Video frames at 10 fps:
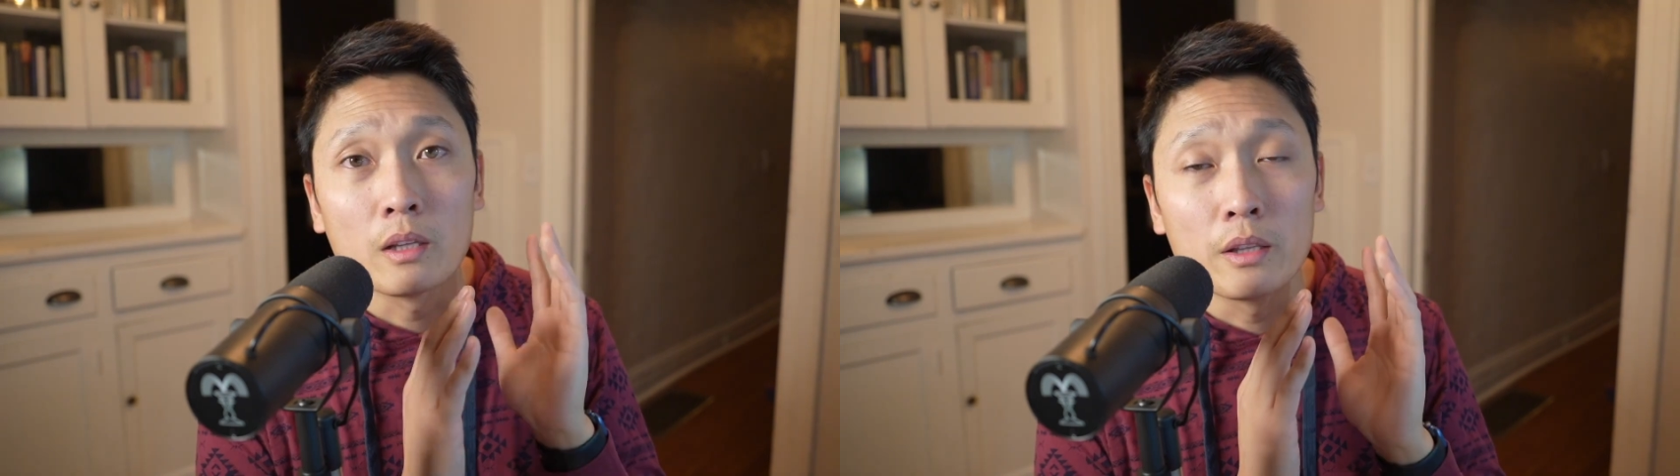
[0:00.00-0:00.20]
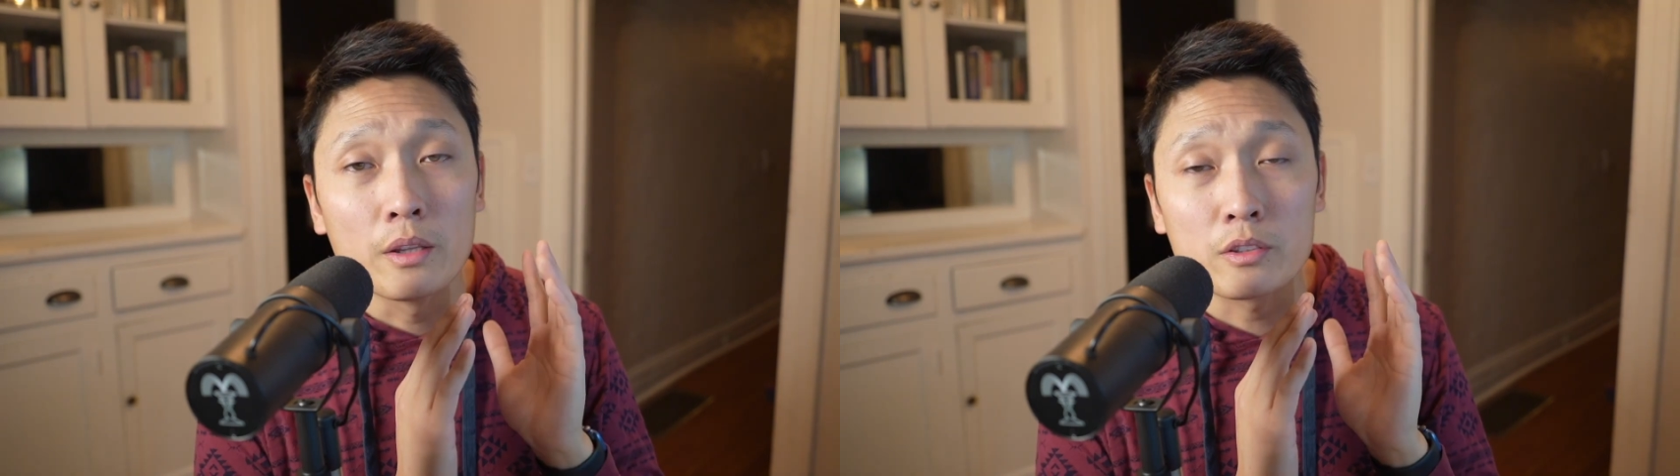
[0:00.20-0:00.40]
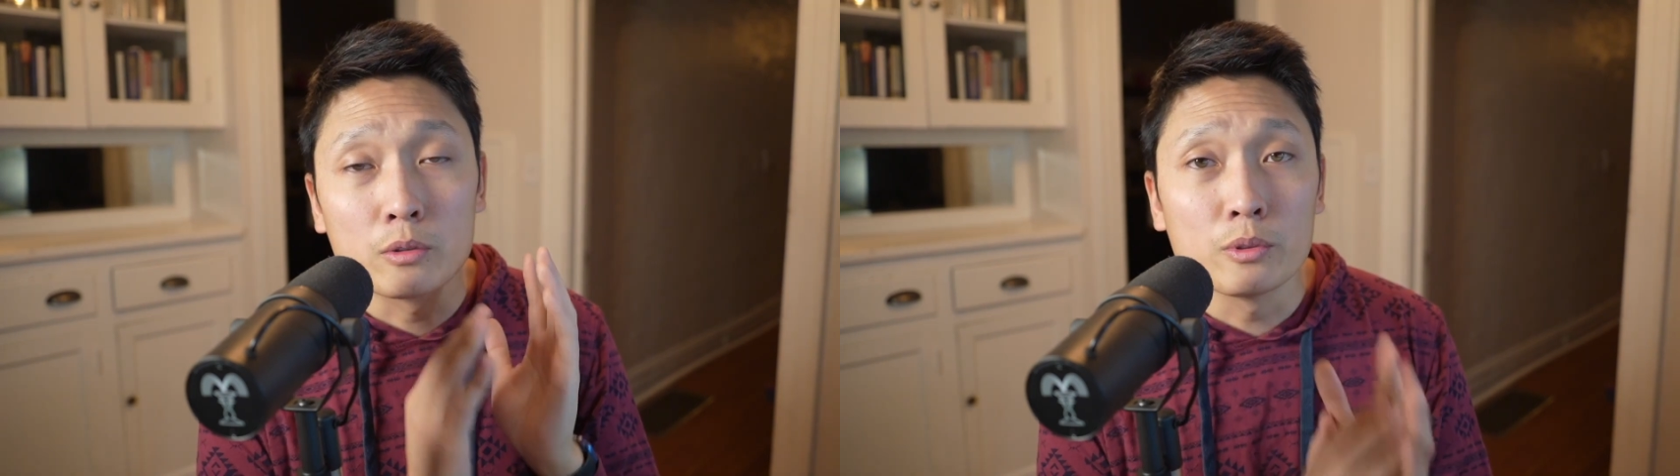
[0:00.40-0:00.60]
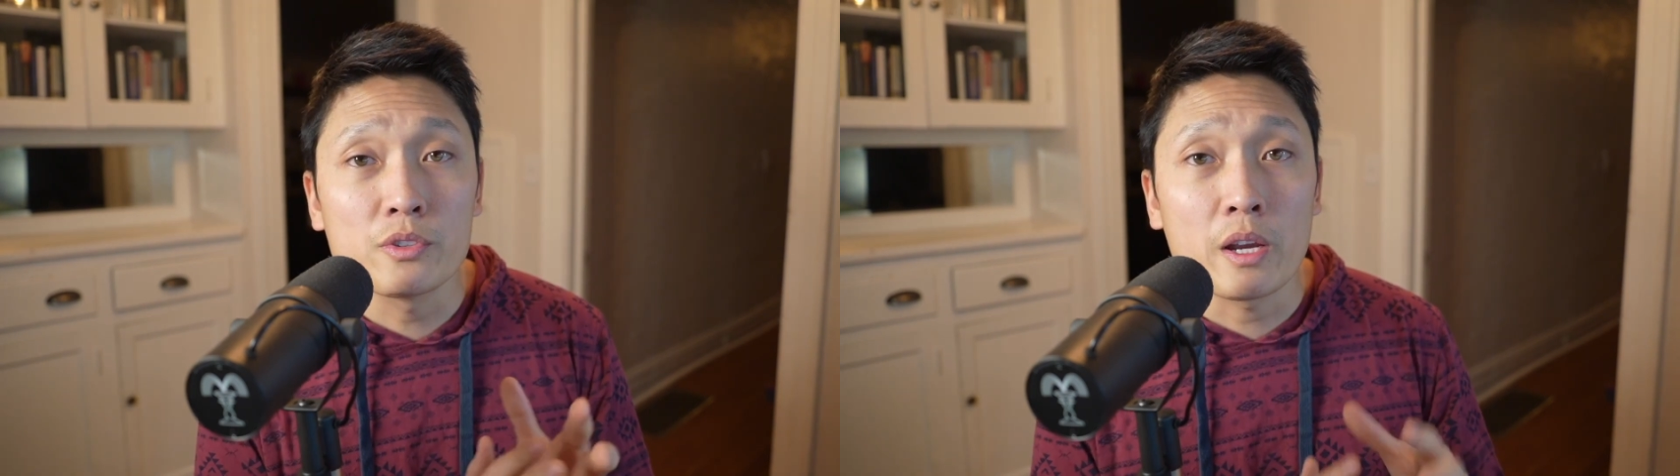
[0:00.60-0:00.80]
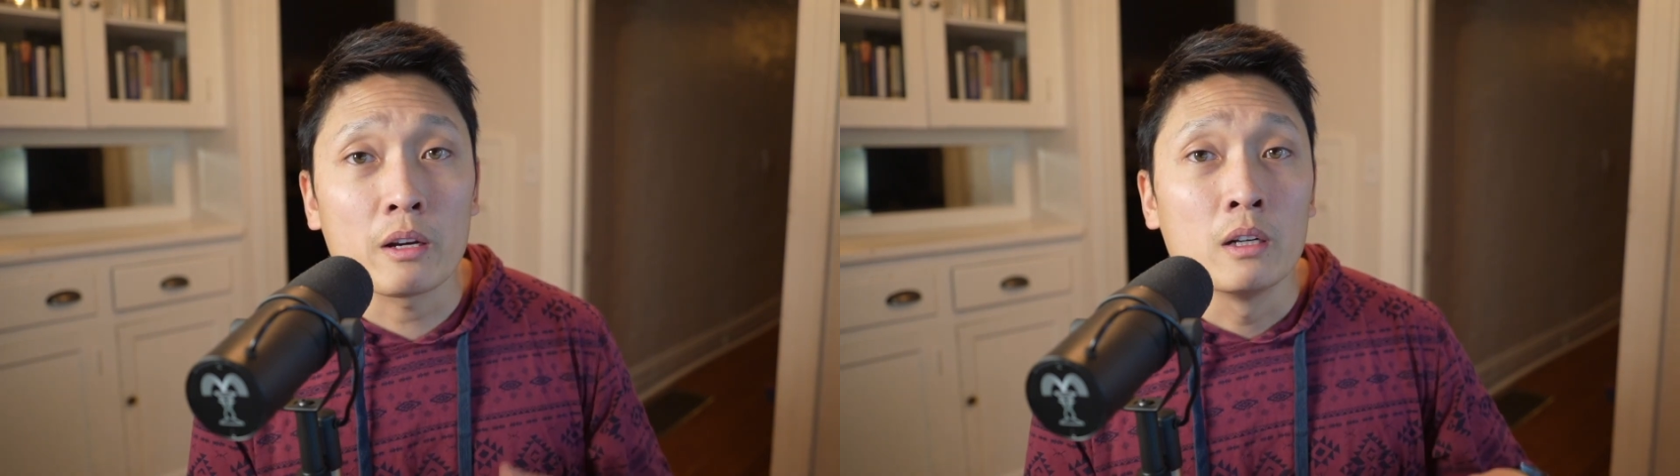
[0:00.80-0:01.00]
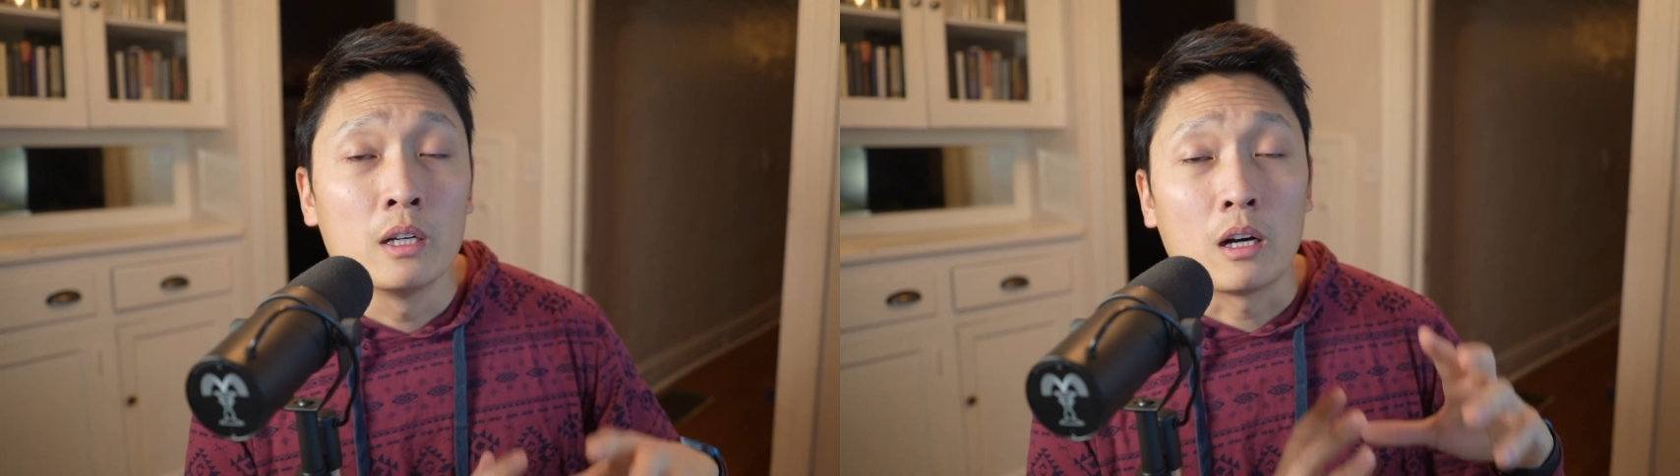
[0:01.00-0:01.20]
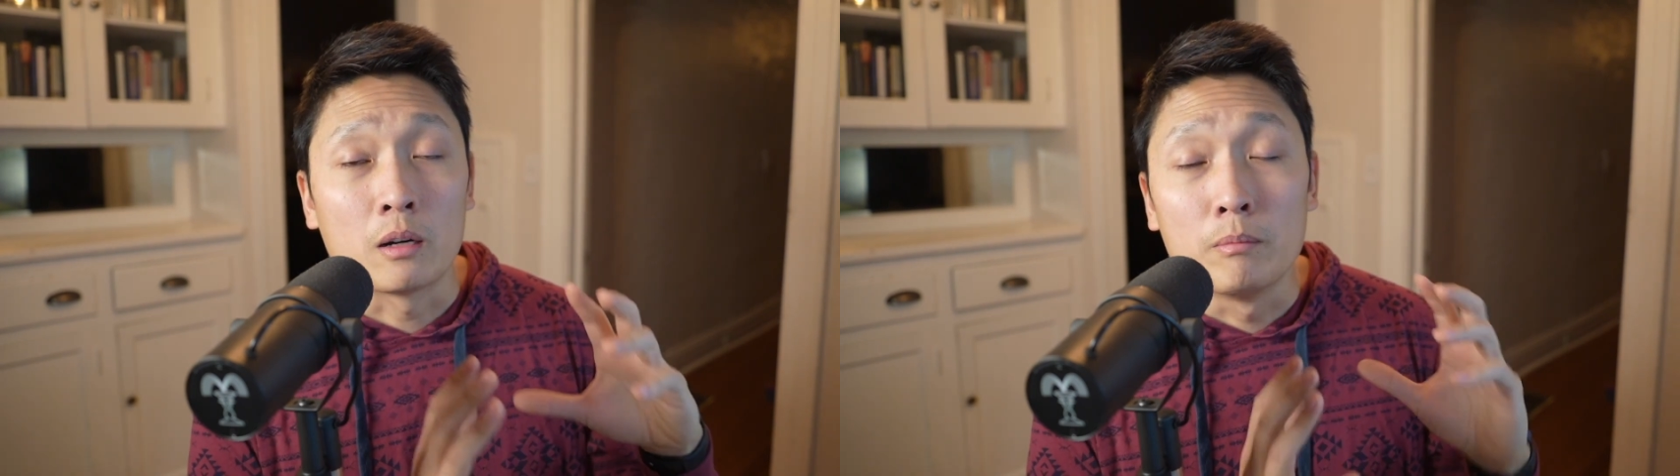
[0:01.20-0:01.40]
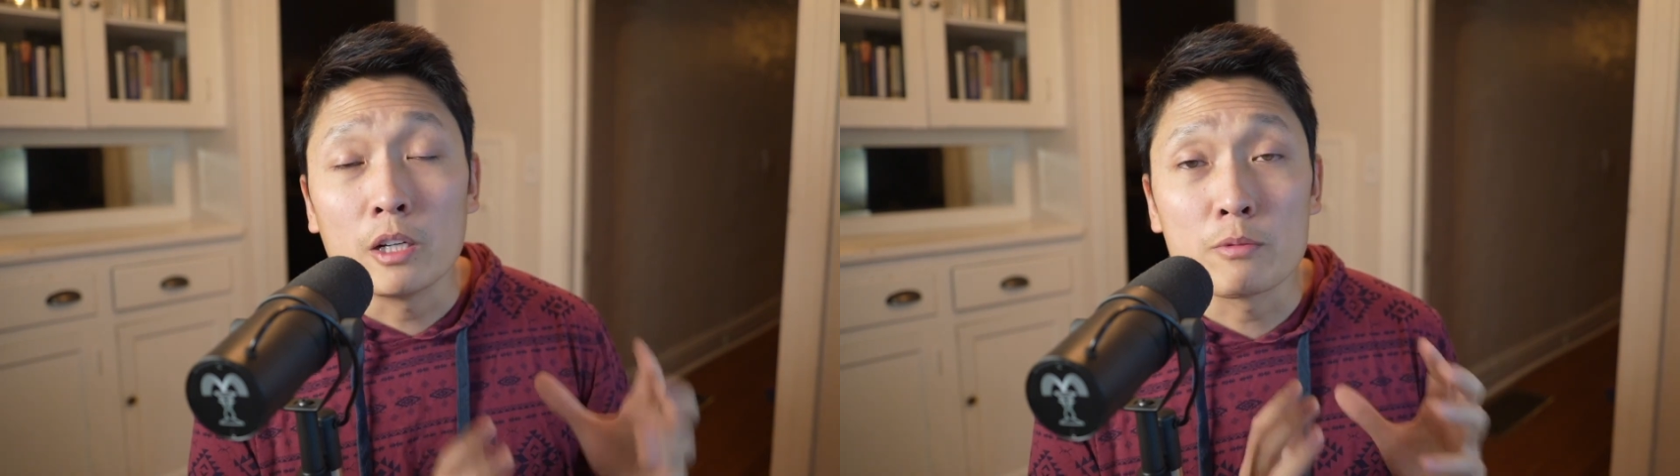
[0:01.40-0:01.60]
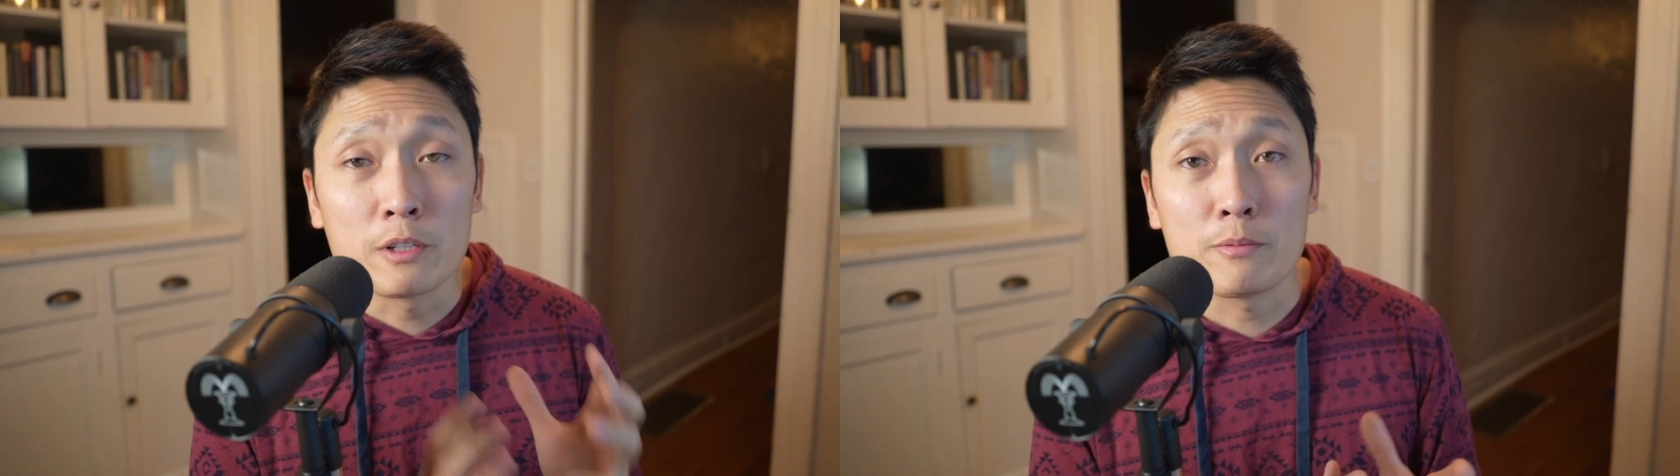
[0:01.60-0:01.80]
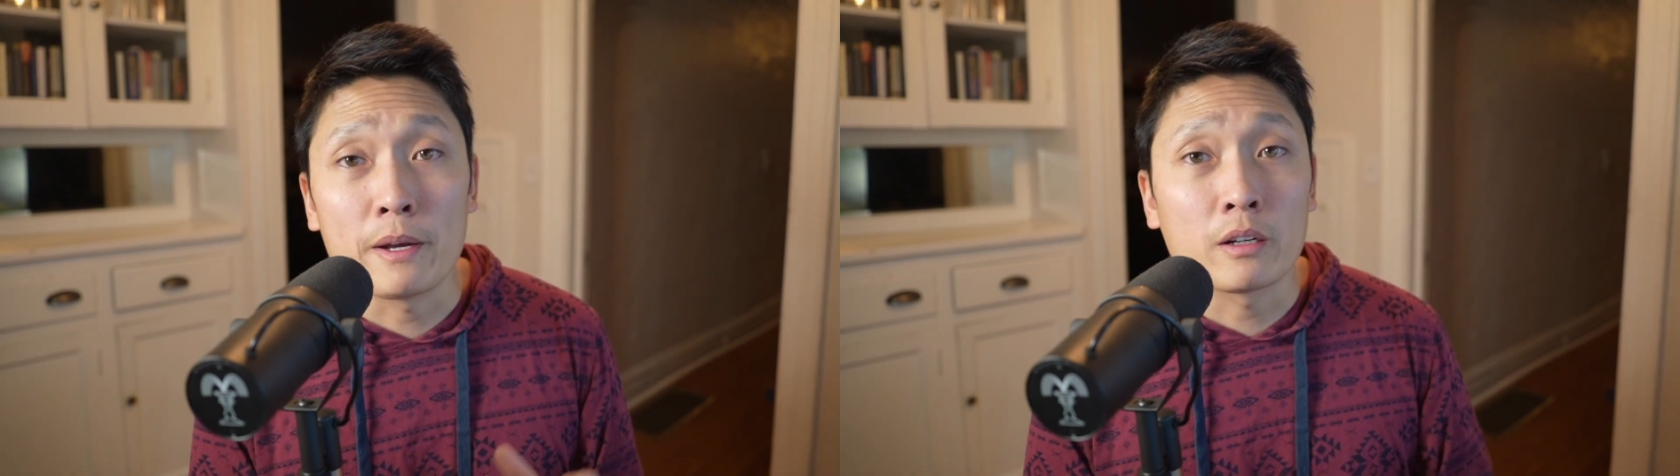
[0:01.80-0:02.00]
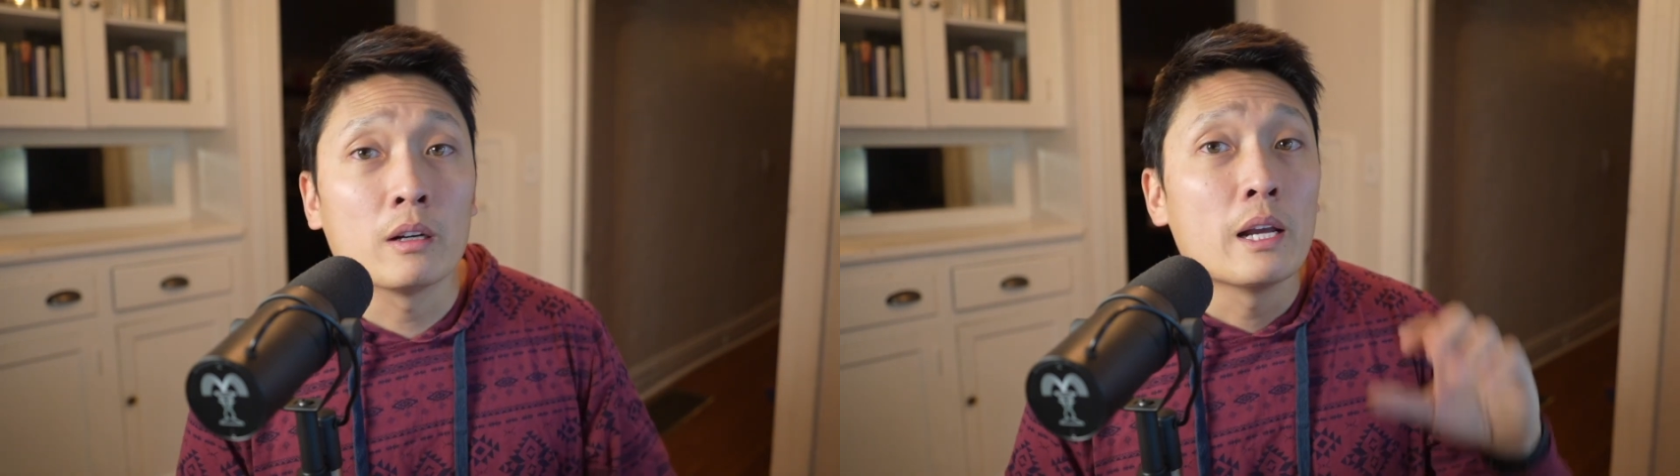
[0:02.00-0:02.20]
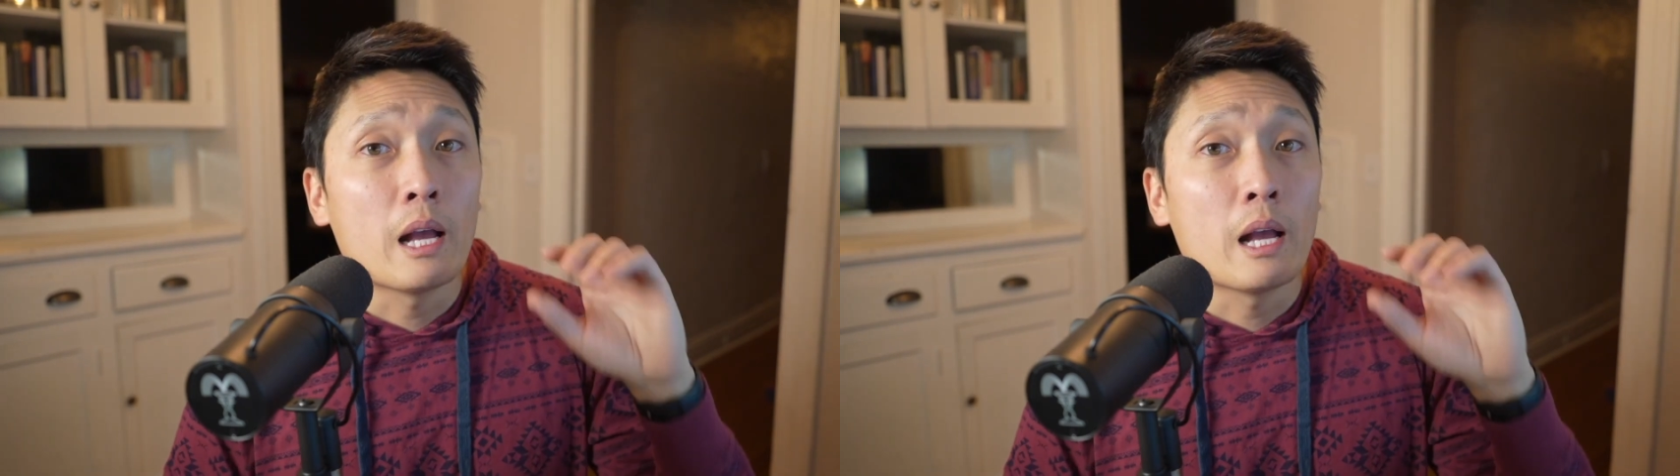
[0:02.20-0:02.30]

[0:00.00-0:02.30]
the schools there are much, much better.